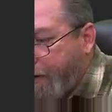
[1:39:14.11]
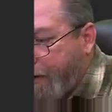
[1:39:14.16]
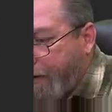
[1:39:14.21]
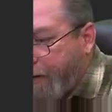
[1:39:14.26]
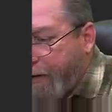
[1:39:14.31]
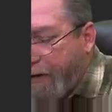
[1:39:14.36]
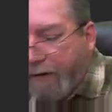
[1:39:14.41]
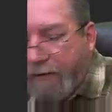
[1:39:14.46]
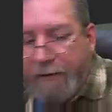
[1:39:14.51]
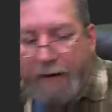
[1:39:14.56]

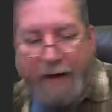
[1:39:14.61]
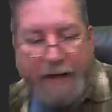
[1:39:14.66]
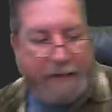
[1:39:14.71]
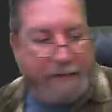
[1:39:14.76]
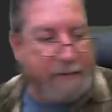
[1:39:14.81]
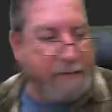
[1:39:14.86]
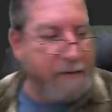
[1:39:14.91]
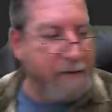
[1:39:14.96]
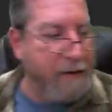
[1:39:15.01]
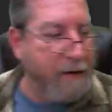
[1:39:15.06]
All
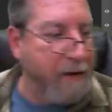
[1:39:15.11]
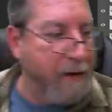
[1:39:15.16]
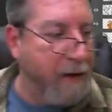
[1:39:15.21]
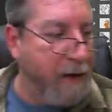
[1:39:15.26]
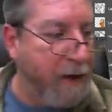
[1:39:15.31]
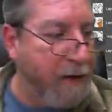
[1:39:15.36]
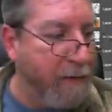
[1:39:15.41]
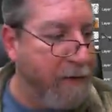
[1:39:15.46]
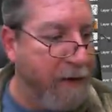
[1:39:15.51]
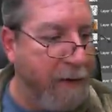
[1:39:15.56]
right.
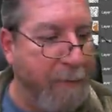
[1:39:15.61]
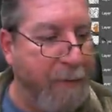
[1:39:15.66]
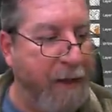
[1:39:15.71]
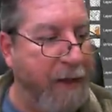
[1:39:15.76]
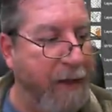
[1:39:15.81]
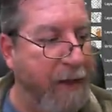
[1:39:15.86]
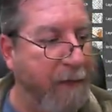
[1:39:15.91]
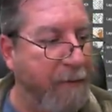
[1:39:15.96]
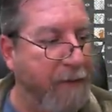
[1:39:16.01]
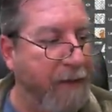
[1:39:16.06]
I'm gonna
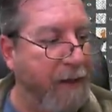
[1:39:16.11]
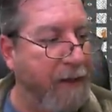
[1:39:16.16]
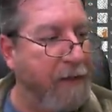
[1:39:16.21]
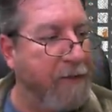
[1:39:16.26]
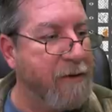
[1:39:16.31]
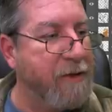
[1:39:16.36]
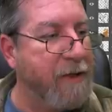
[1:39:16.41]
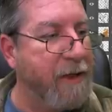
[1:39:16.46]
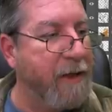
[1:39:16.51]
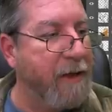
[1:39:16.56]
pick up the
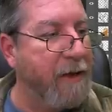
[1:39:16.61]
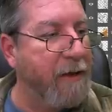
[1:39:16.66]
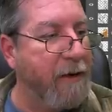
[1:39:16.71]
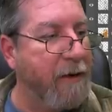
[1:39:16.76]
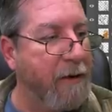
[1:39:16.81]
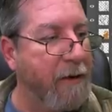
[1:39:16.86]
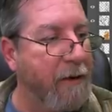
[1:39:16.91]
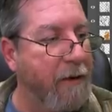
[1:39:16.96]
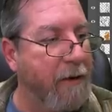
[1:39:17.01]
energy here.